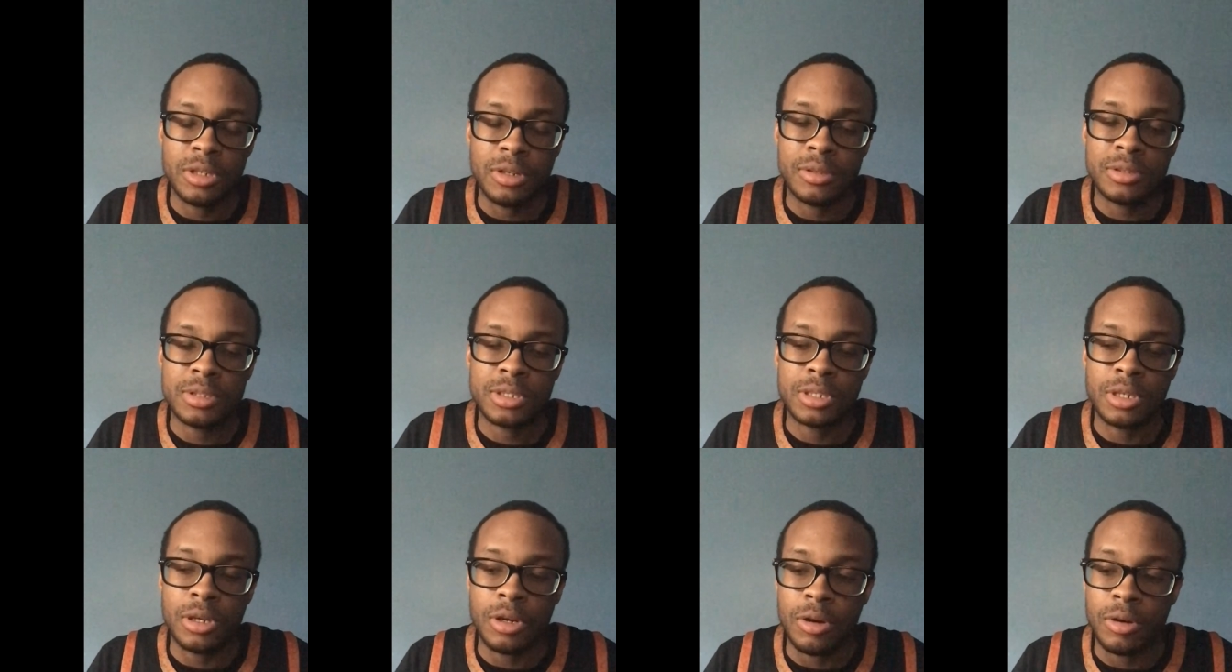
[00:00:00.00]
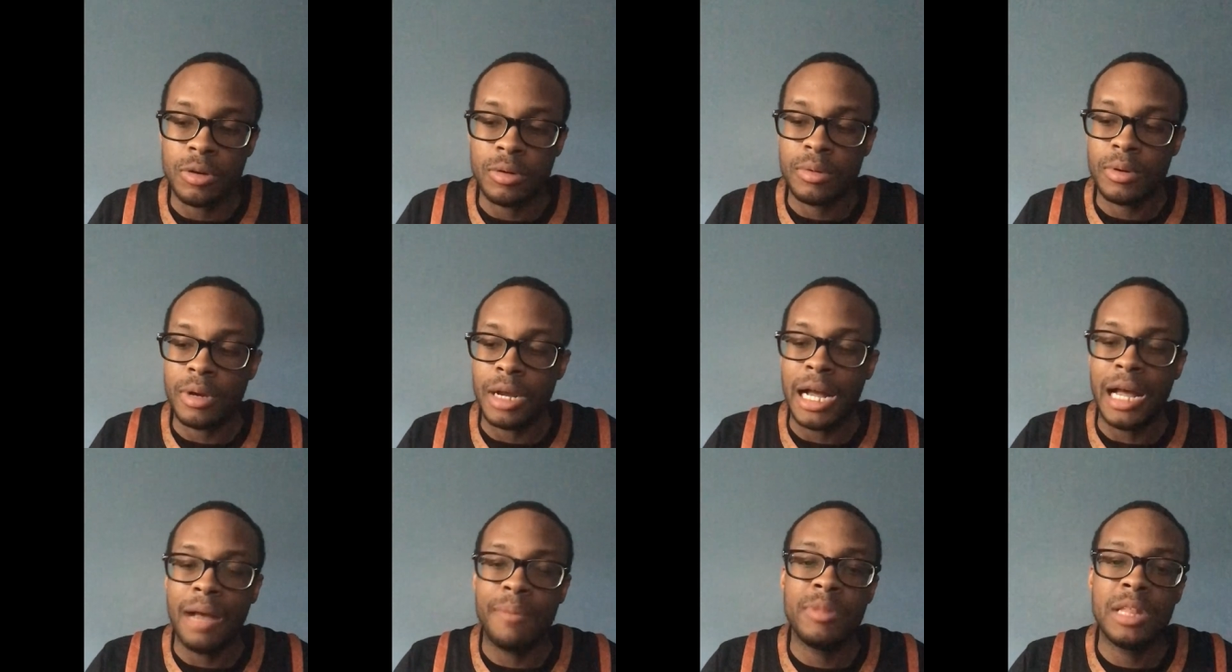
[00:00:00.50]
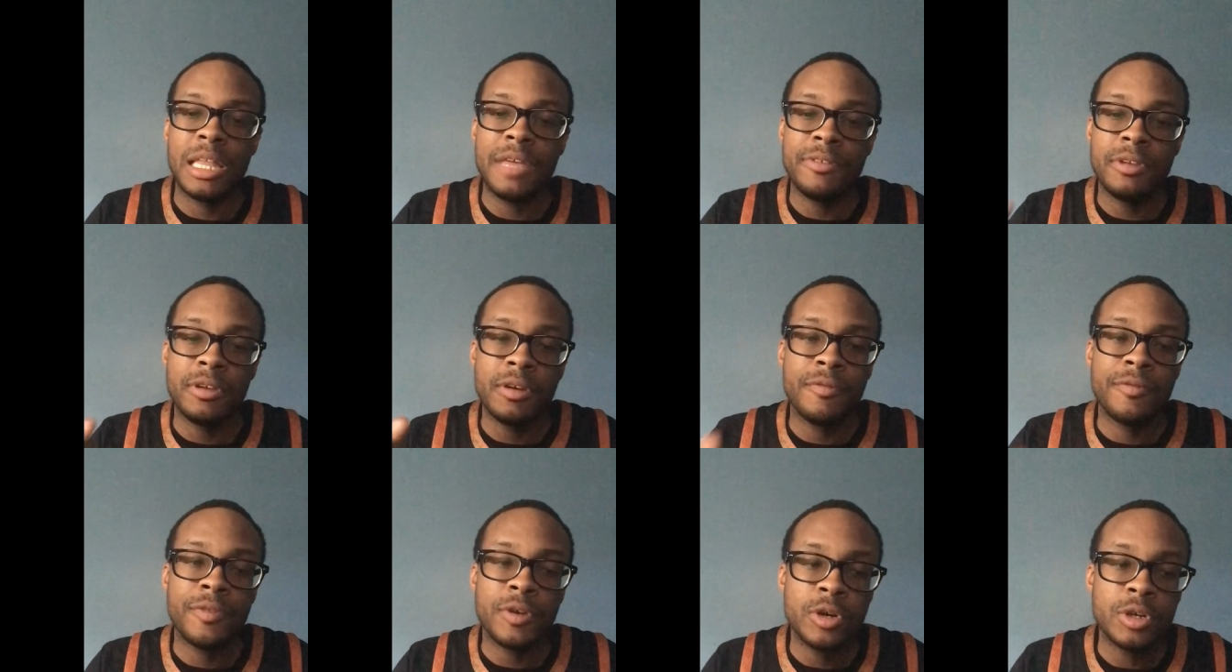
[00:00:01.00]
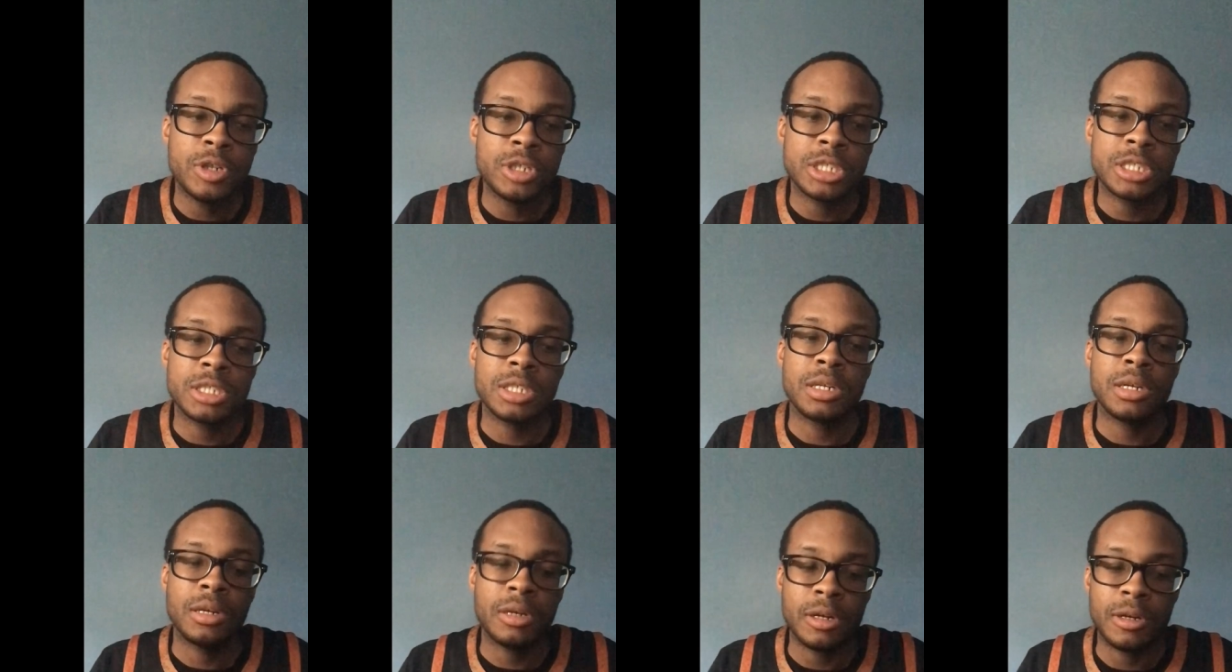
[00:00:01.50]
So I believe in you, Vooch,
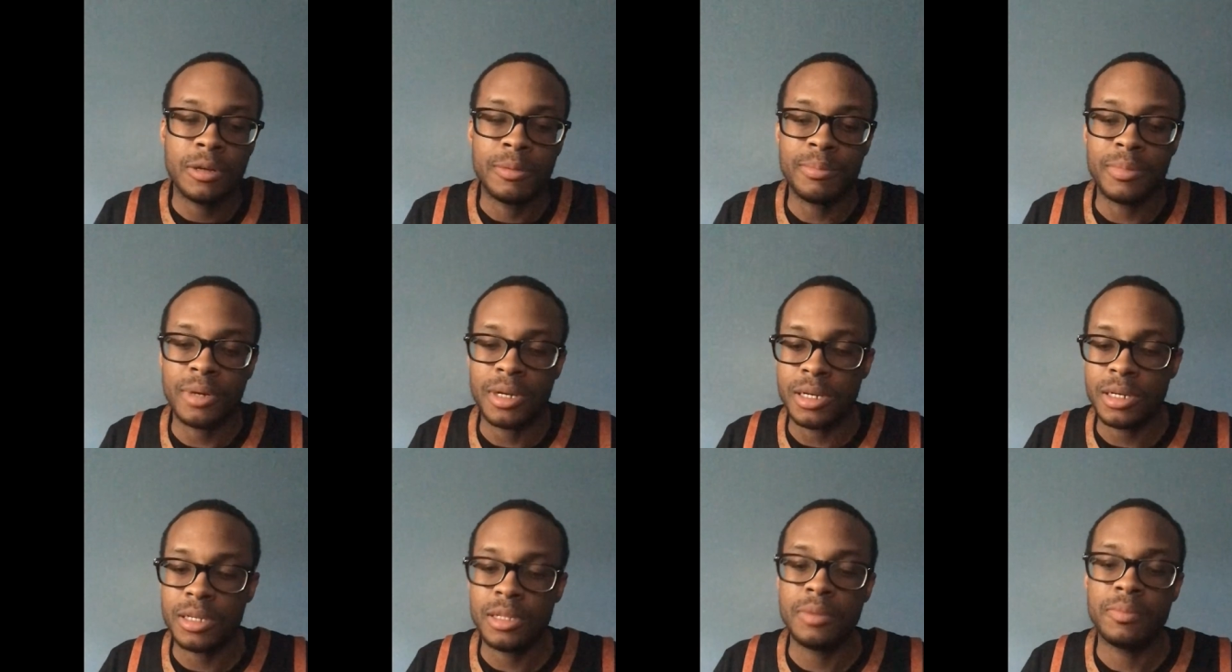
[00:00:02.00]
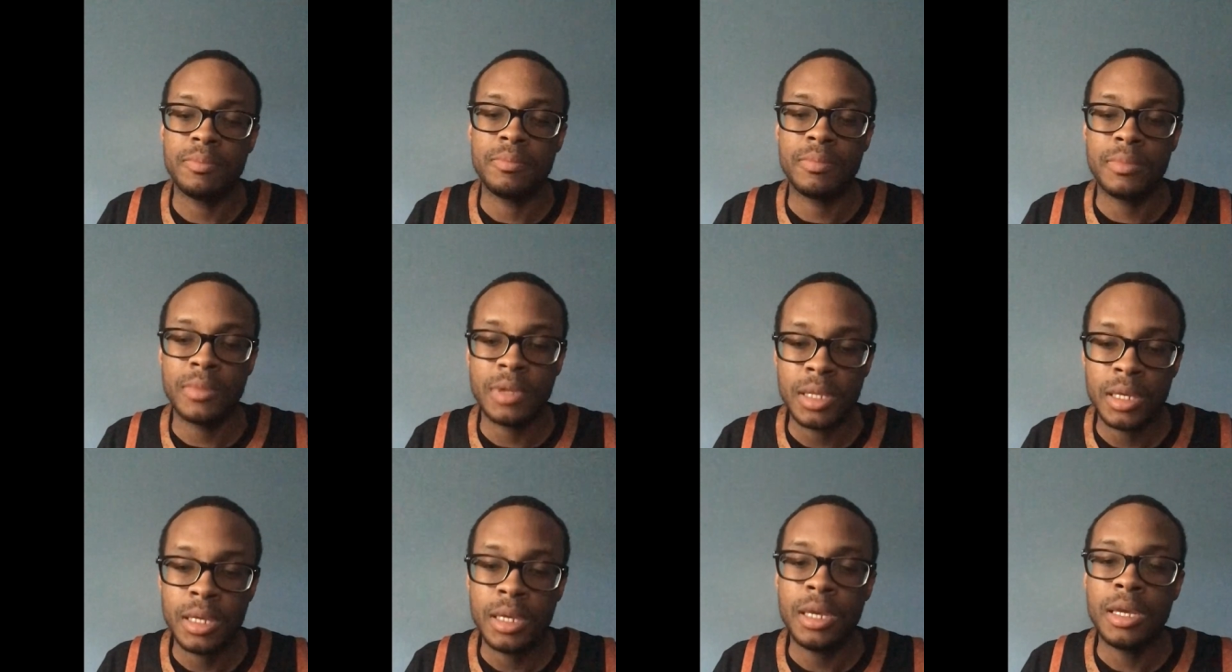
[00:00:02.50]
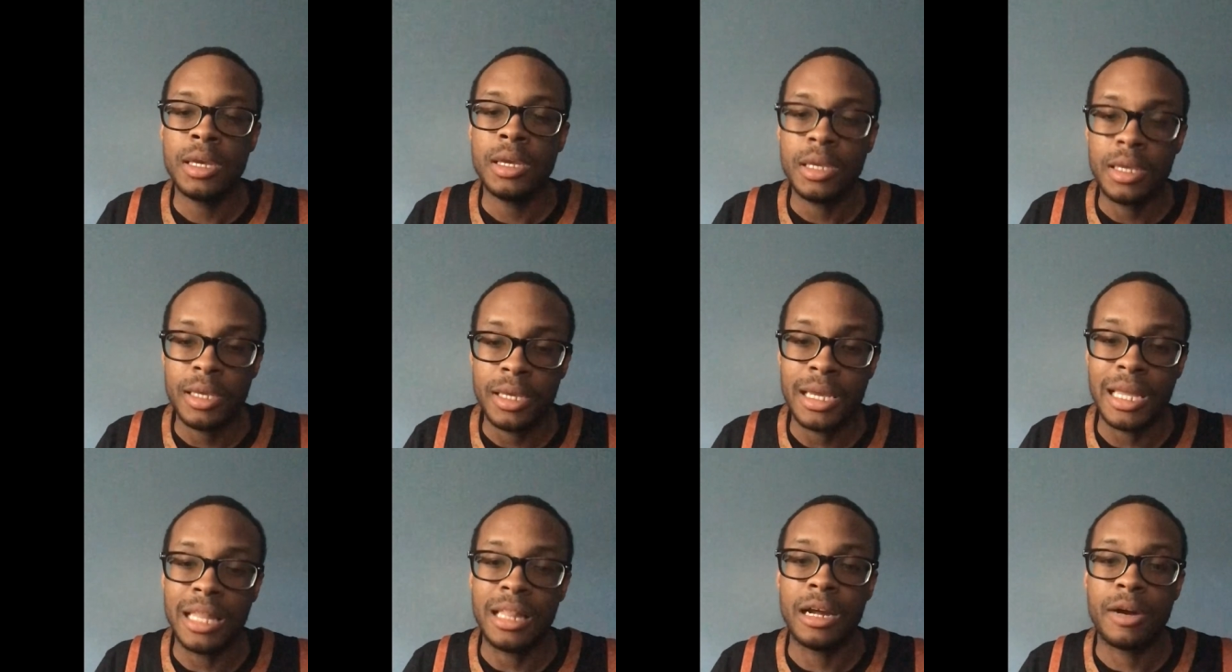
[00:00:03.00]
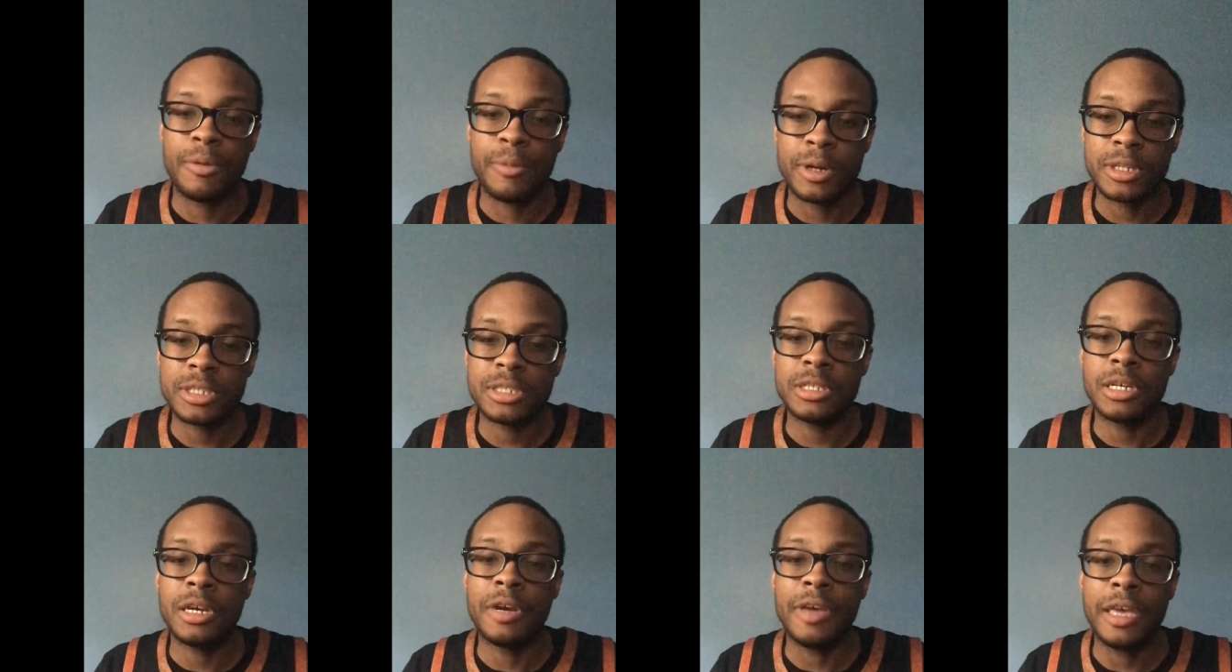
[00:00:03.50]
but you got a lot of work
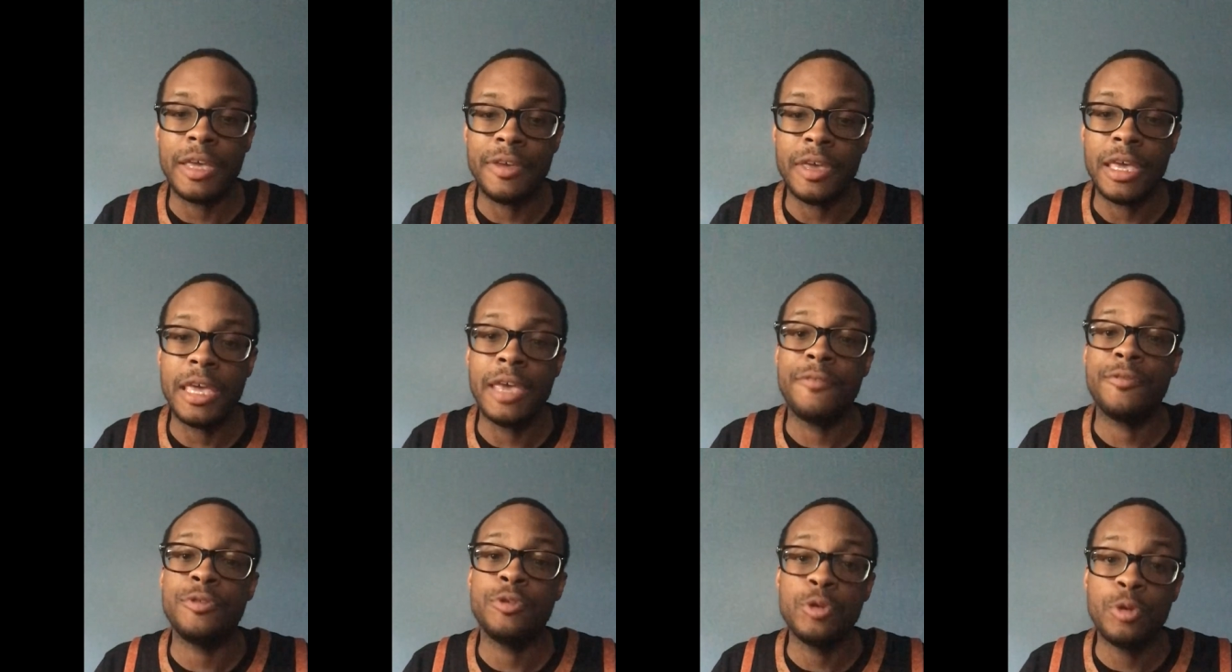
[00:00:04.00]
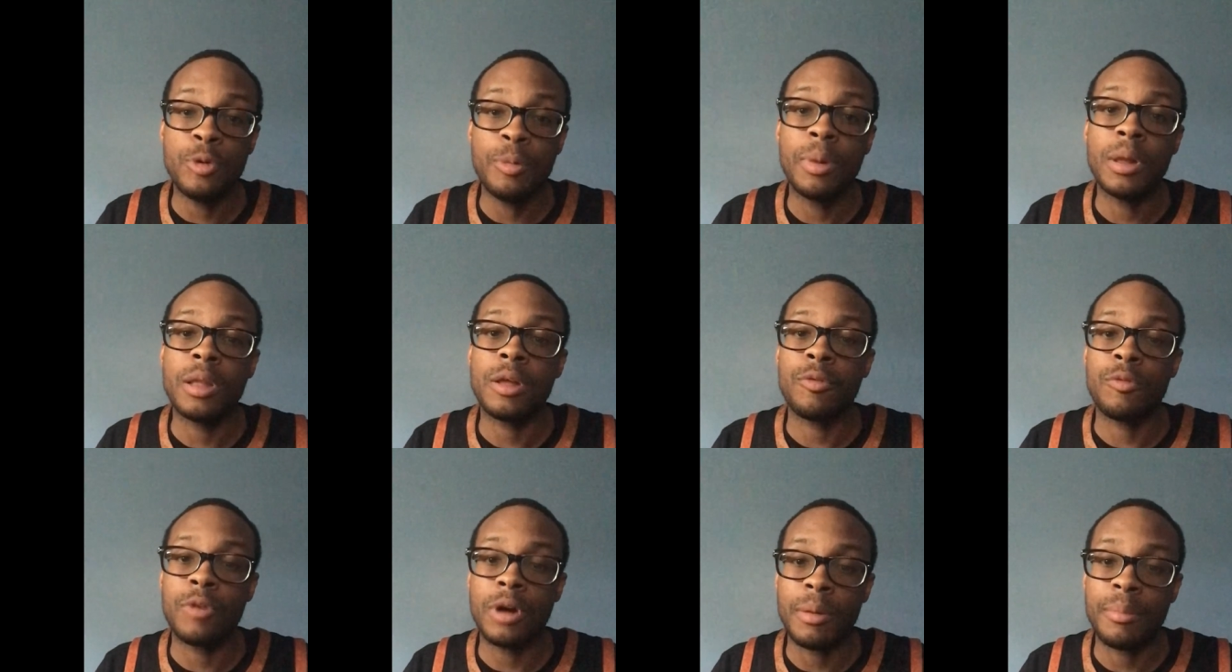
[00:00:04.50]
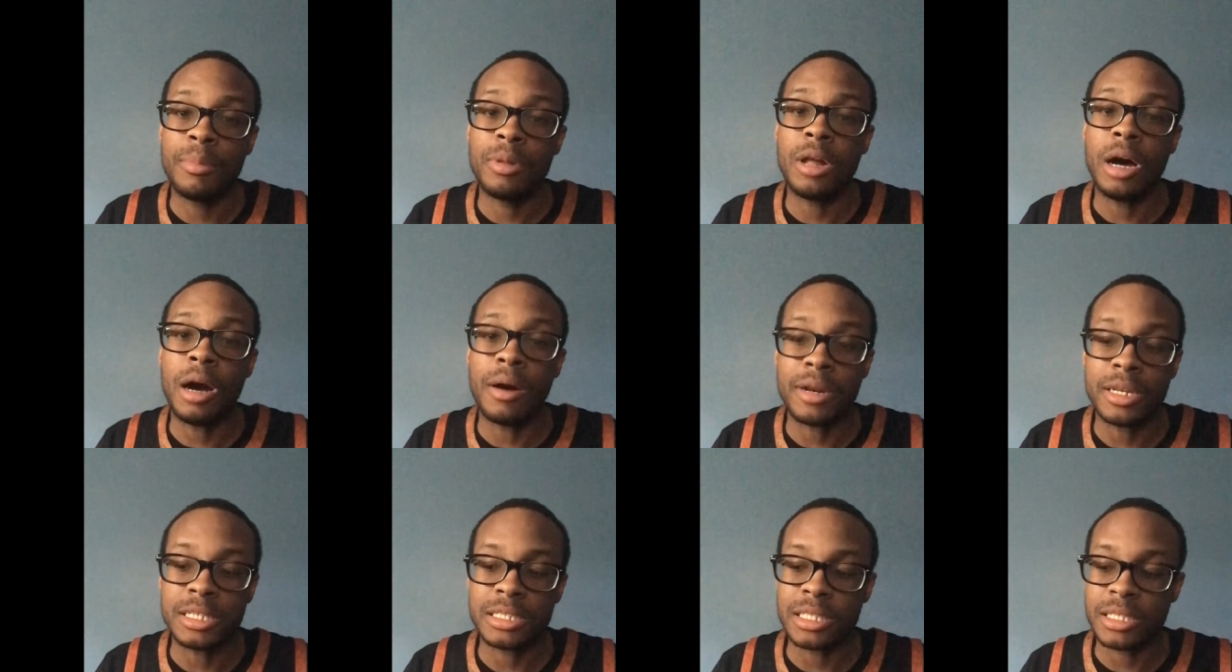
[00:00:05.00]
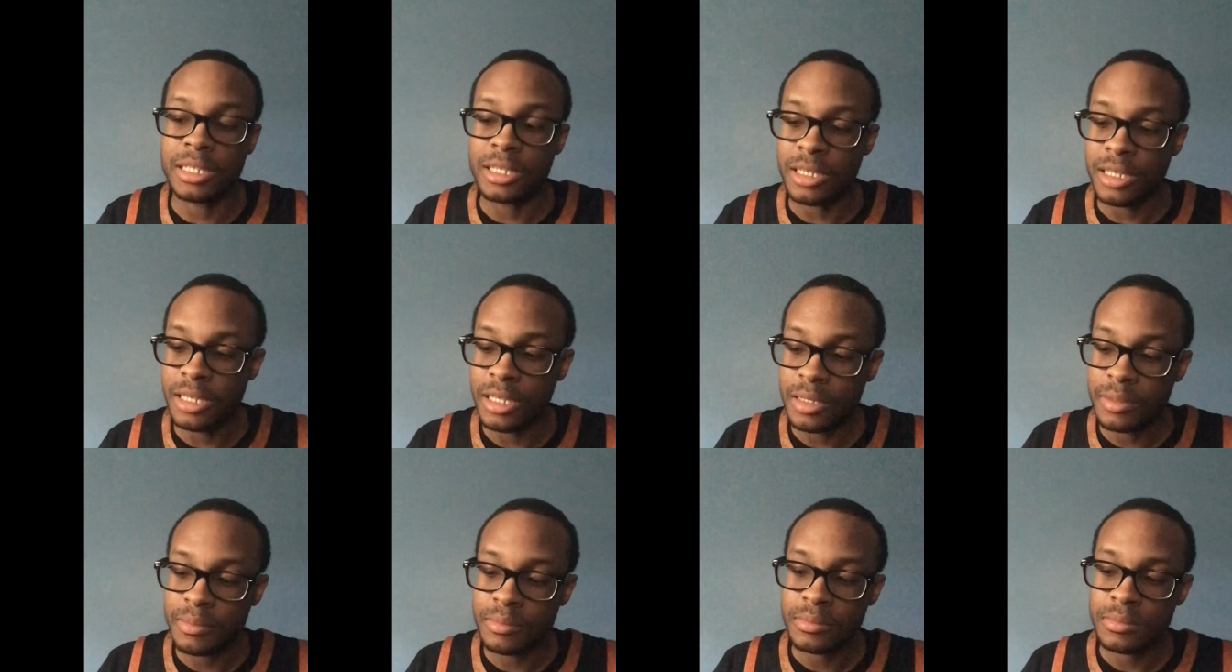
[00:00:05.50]
to do if you want to belong in this
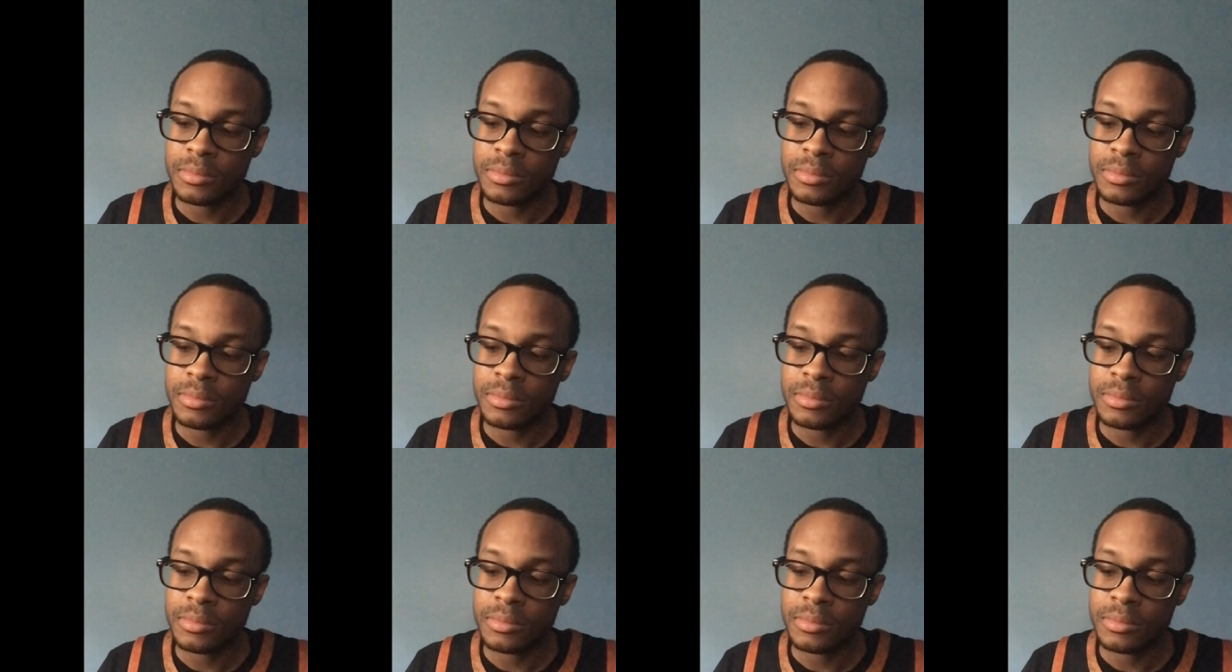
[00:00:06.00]
league.